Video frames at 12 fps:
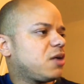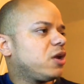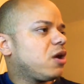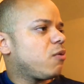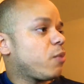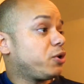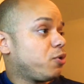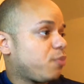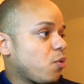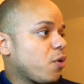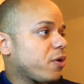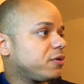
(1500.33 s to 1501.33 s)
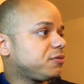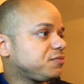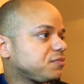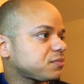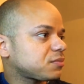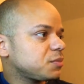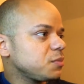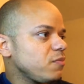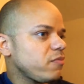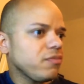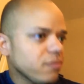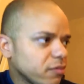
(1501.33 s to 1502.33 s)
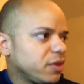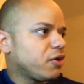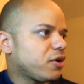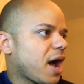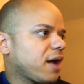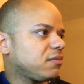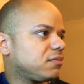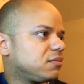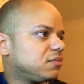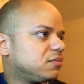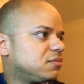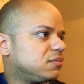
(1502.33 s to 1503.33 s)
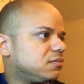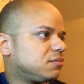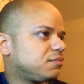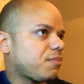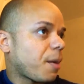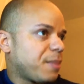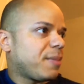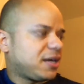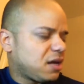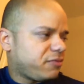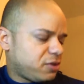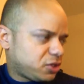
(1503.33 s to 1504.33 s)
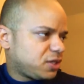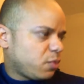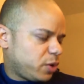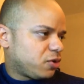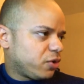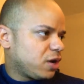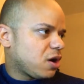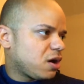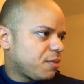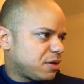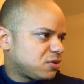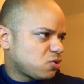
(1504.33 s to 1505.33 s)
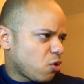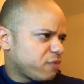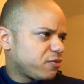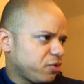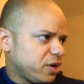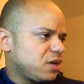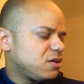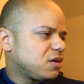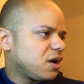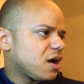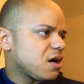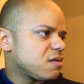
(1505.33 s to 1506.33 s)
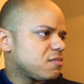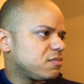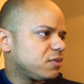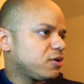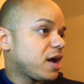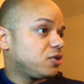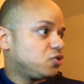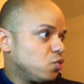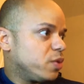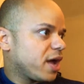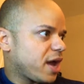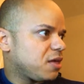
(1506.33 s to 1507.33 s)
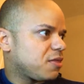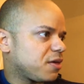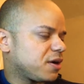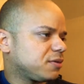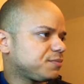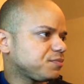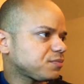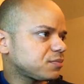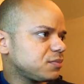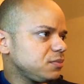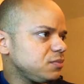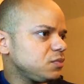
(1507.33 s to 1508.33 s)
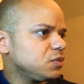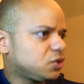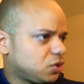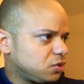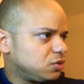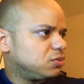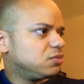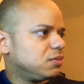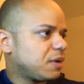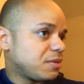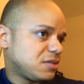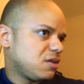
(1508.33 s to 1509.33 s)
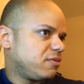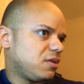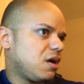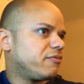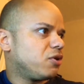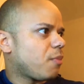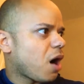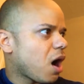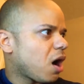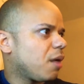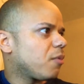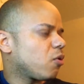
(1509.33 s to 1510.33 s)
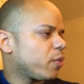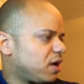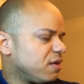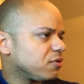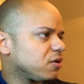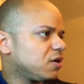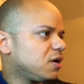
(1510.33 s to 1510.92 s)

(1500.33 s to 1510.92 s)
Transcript: when you're born, you're not, I mean, by definition that we agreed on, I mean, sort of agreed, you're not doing anything to maybe to love your mom or whatever.